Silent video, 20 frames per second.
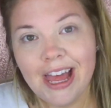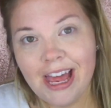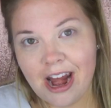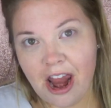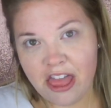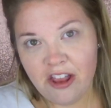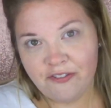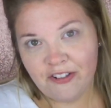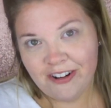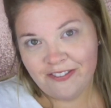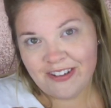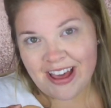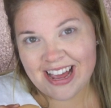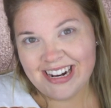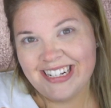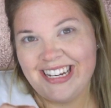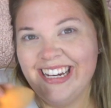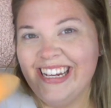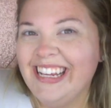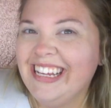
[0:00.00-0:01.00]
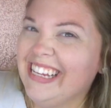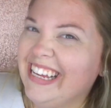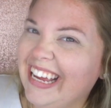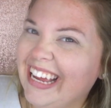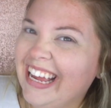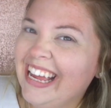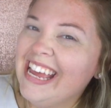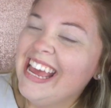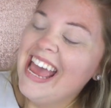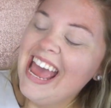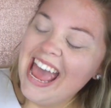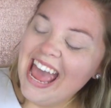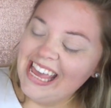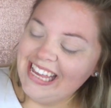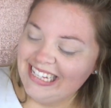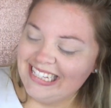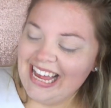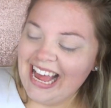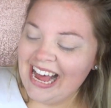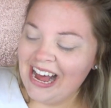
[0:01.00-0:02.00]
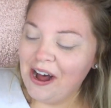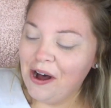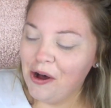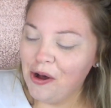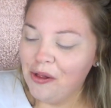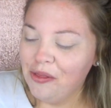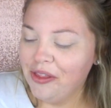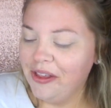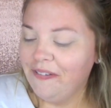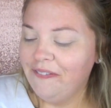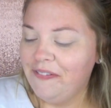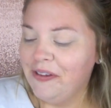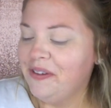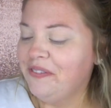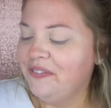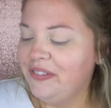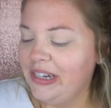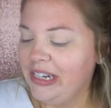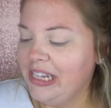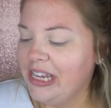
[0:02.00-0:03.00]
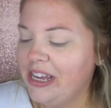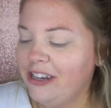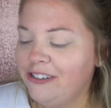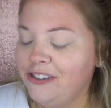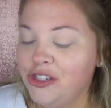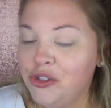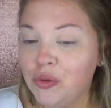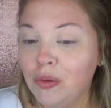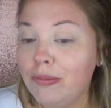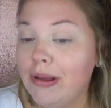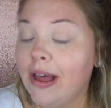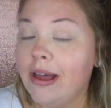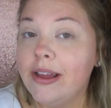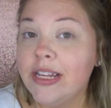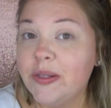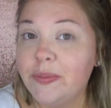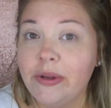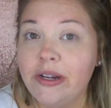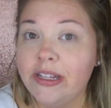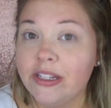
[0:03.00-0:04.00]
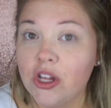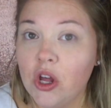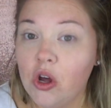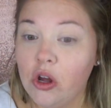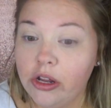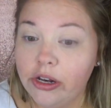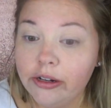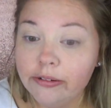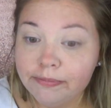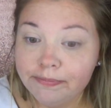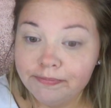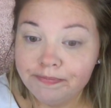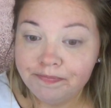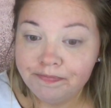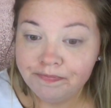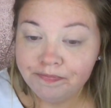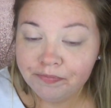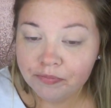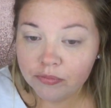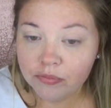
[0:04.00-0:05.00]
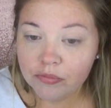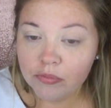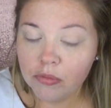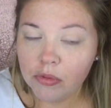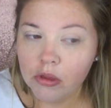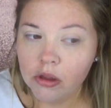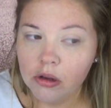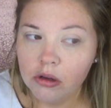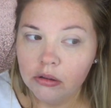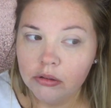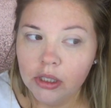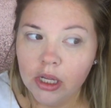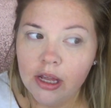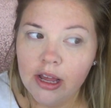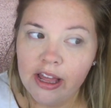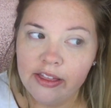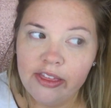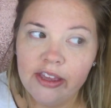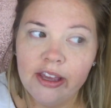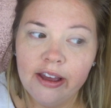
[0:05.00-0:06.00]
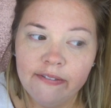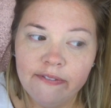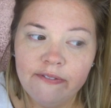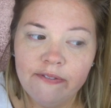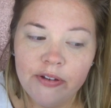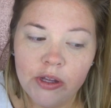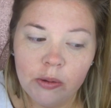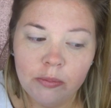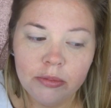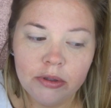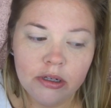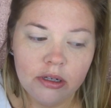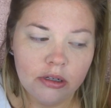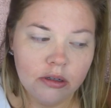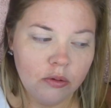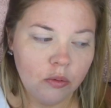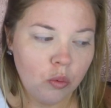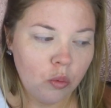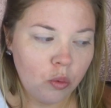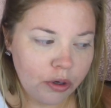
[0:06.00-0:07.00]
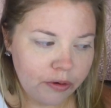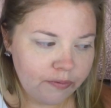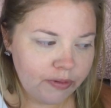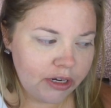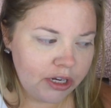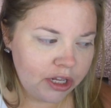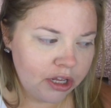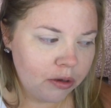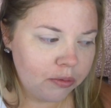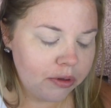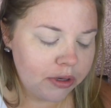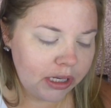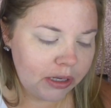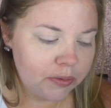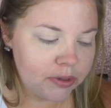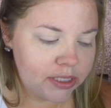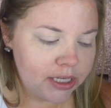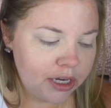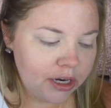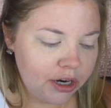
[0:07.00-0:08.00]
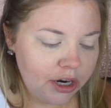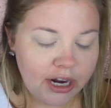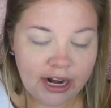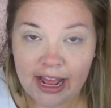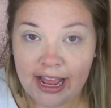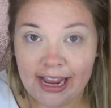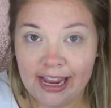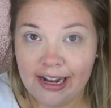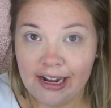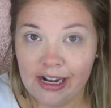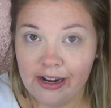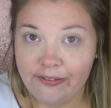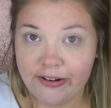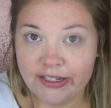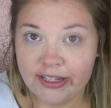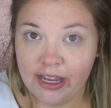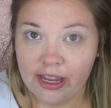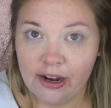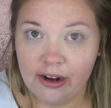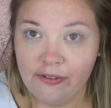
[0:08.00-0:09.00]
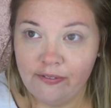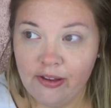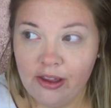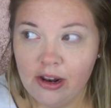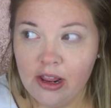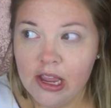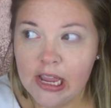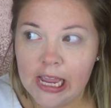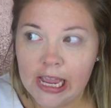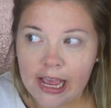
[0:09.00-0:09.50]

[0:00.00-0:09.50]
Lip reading: Another fun fact is I only film videos when my husband is gone. I think I've filmed one video when he was here and I hated every second of it.